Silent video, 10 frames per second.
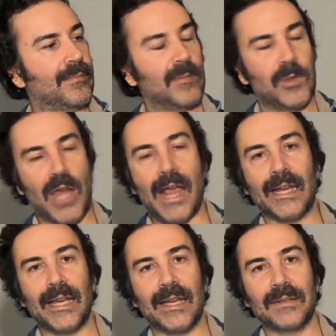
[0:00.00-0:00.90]

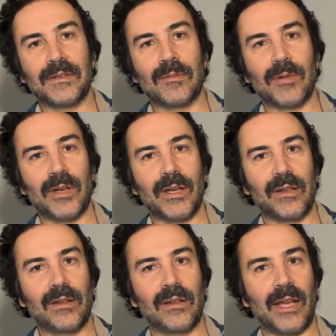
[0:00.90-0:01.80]
janky is the word.
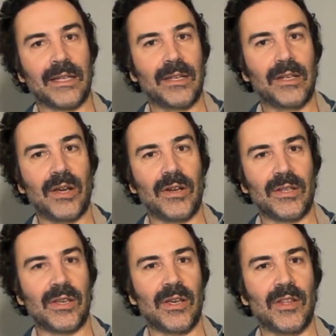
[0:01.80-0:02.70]
Like you'd go to
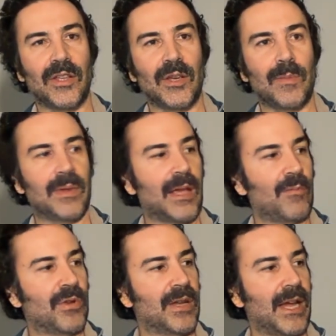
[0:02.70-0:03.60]
turn them and they
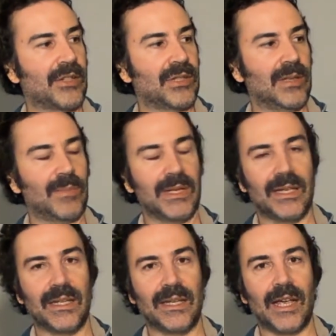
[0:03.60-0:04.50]
wouldn't actually
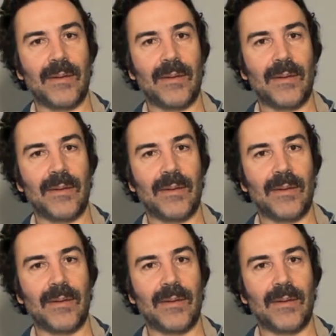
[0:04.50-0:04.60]
be